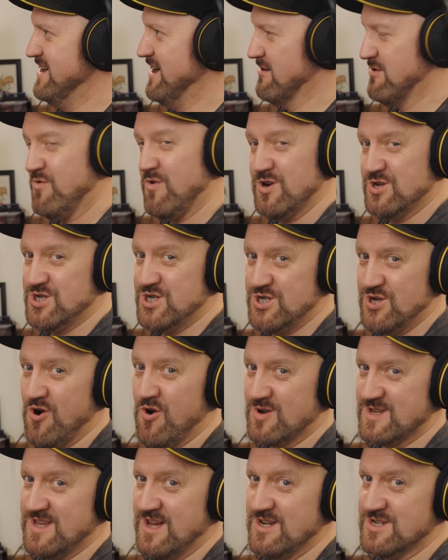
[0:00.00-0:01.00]
I'm quite
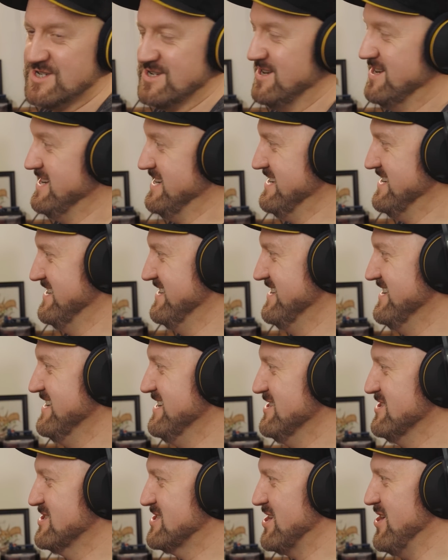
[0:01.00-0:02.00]
shocked actually.
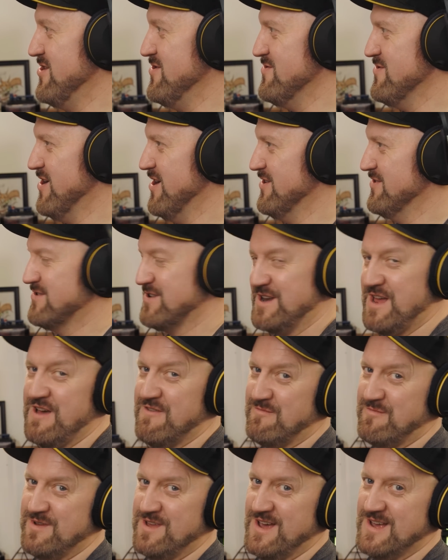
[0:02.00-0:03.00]
200
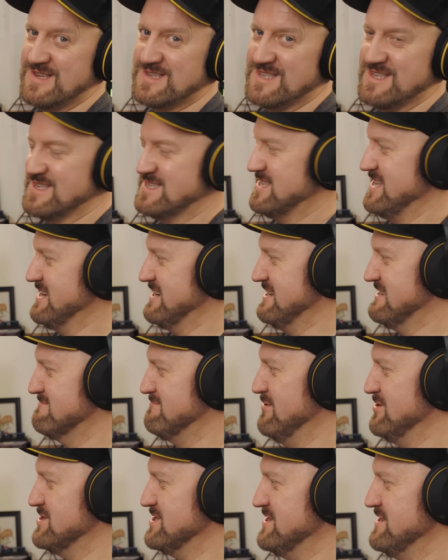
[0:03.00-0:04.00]
FPS this thing is
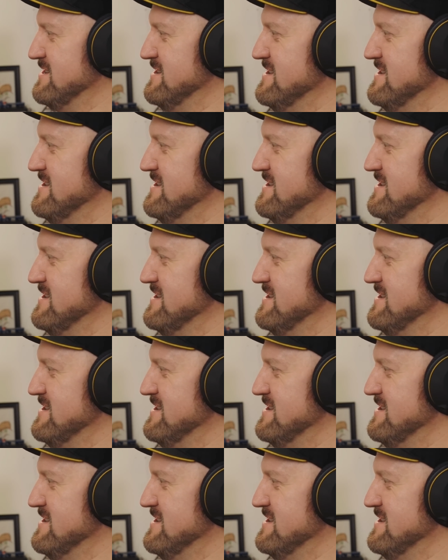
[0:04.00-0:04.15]
pushing.